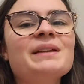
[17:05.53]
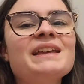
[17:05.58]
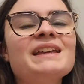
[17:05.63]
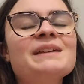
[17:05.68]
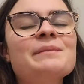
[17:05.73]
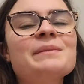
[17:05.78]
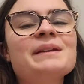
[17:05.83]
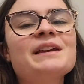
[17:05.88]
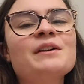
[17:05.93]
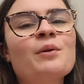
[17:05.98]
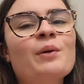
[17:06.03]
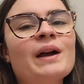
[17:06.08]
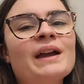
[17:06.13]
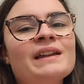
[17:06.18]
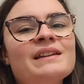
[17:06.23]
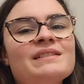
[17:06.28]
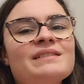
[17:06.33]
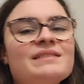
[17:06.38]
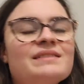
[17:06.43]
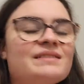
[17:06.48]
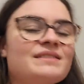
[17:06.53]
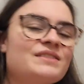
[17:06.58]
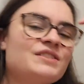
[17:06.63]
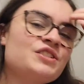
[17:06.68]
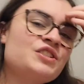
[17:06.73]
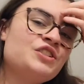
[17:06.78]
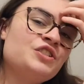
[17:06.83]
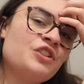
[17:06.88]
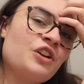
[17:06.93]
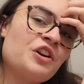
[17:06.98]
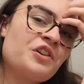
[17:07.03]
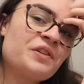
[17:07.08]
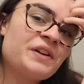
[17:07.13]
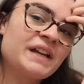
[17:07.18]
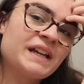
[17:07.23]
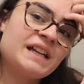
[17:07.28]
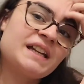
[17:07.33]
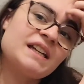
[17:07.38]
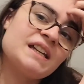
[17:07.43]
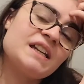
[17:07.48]
can be quite
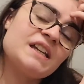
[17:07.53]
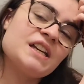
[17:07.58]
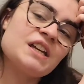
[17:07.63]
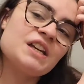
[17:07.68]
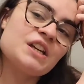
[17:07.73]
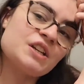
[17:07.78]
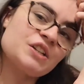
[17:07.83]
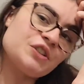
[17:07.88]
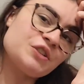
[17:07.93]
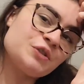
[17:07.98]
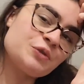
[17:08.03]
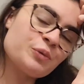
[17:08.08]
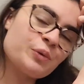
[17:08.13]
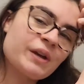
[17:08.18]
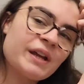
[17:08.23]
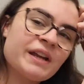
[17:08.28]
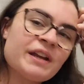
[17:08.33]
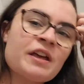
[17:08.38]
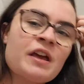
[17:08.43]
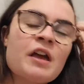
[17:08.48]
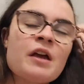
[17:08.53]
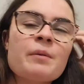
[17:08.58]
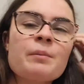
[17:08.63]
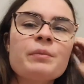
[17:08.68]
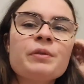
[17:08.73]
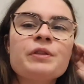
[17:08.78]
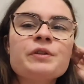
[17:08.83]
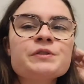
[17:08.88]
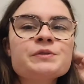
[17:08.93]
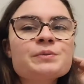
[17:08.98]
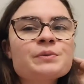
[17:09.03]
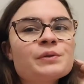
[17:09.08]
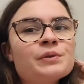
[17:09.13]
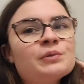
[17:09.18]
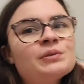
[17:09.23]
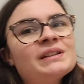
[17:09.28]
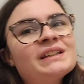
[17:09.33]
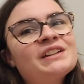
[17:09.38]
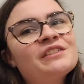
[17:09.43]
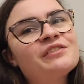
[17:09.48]
jarring to read, but those
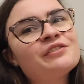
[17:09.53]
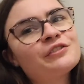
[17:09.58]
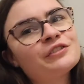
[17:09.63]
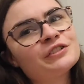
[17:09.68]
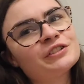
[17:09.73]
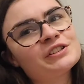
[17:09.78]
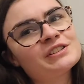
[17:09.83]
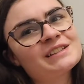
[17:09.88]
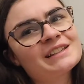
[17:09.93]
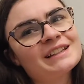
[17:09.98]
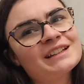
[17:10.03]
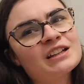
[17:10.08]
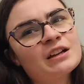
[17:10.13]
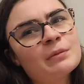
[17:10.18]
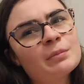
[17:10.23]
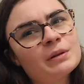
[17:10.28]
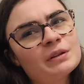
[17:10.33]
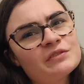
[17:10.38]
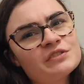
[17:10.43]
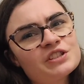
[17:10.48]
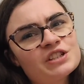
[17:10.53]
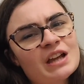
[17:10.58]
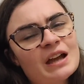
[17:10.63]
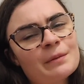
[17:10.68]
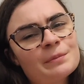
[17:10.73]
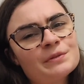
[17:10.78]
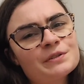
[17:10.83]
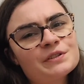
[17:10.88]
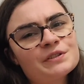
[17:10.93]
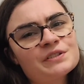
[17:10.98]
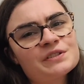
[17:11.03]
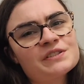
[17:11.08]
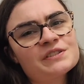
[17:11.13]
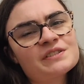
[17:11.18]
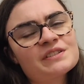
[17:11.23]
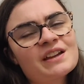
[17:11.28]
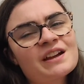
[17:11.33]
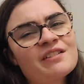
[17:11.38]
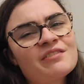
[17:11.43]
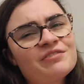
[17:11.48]
were only the first like couple of
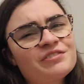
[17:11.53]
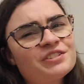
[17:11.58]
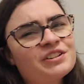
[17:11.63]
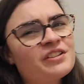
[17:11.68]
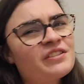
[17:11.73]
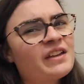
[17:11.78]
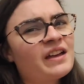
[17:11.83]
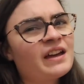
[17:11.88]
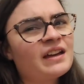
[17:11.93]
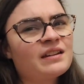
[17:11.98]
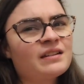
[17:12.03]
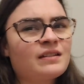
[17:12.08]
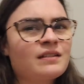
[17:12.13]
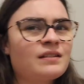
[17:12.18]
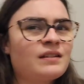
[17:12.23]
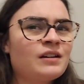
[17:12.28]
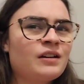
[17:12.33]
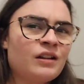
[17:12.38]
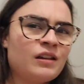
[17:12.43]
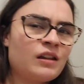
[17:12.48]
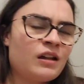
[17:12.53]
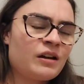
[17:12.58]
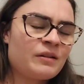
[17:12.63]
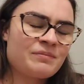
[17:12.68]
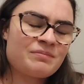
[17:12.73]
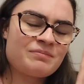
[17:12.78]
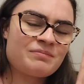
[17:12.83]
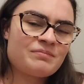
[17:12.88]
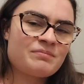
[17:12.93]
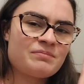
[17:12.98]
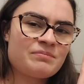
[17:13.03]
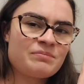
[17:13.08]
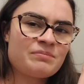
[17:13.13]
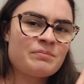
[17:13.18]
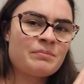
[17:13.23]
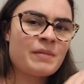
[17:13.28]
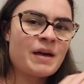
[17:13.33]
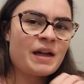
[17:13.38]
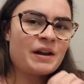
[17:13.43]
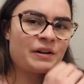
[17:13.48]
chapters. After that, like a lot
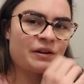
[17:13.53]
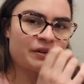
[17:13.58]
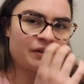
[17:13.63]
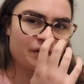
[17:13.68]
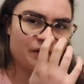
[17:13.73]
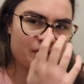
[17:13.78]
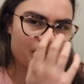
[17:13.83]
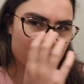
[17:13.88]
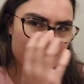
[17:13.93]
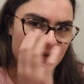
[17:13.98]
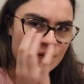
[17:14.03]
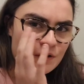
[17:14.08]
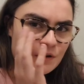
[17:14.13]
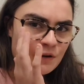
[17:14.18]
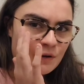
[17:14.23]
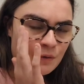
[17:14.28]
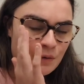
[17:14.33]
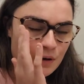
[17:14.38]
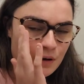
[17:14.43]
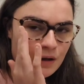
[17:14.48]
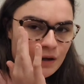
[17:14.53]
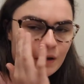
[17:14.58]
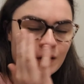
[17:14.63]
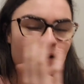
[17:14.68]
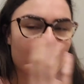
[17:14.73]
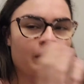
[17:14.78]
better. So